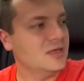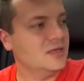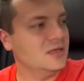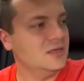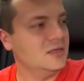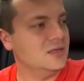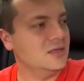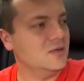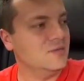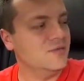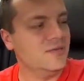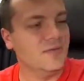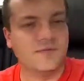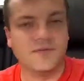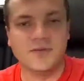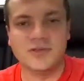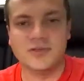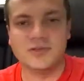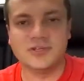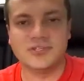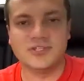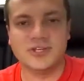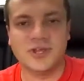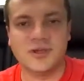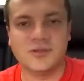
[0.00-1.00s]
You know, feel
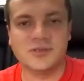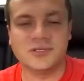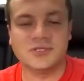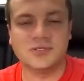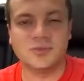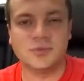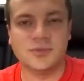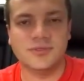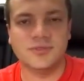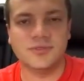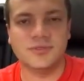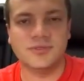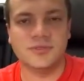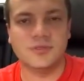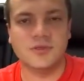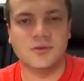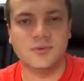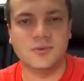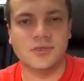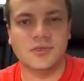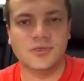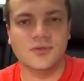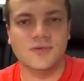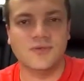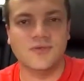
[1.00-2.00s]
free to share this with
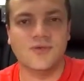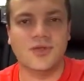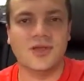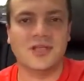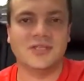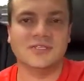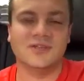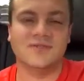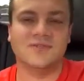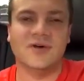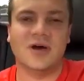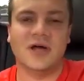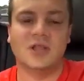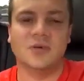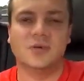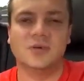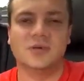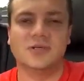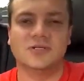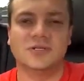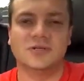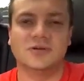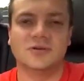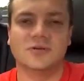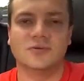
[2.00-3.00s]
your friends and
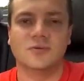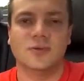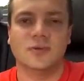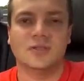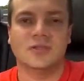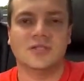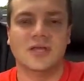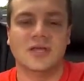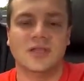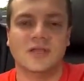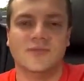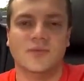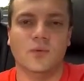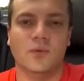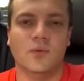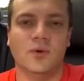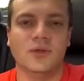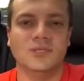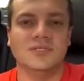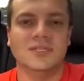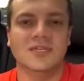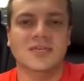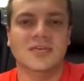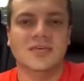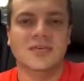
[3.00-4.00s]
followers or whatnot if you
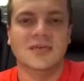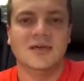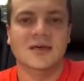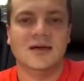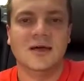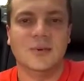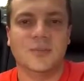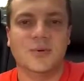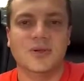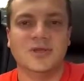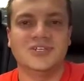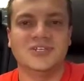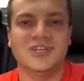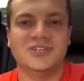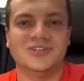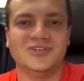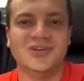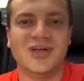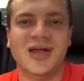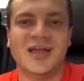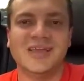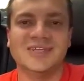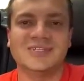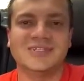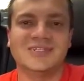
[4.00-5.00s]
want. I appreciate
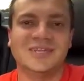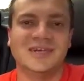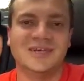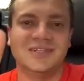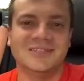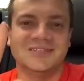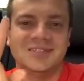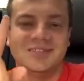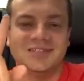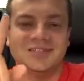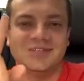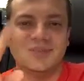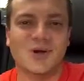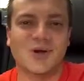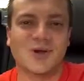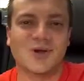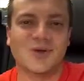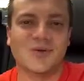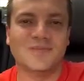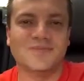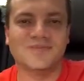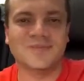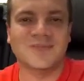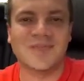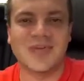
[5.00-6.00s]
you guys. Until
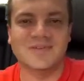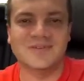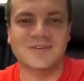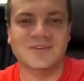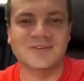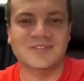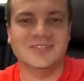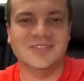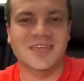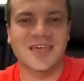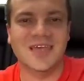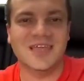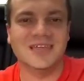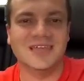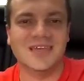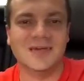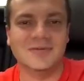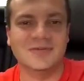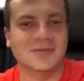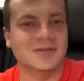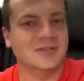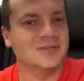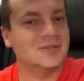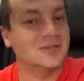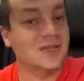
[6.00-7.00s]
tomorrow, have a good day,
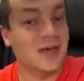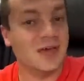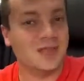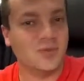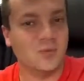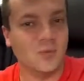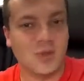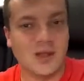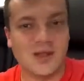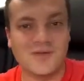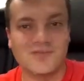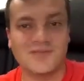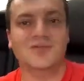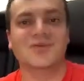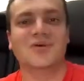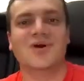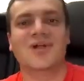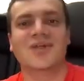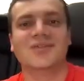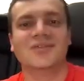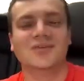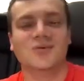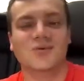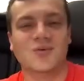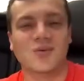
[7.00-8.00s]
have a good night, whatever you
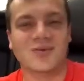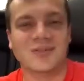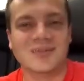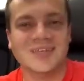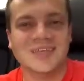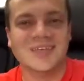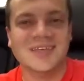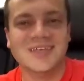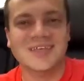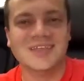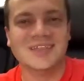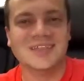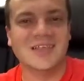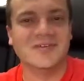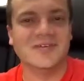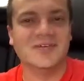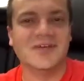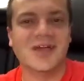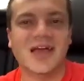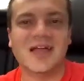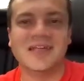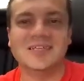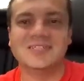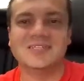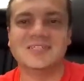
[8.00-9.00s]
are in the world. Love
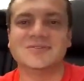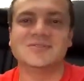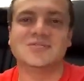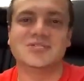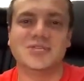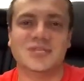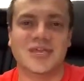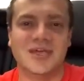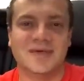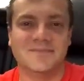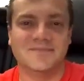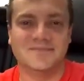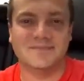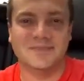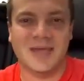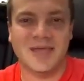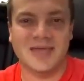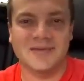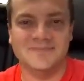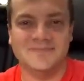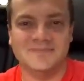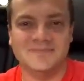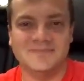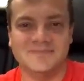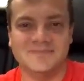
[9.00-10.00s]
you guys. See ya. Bye.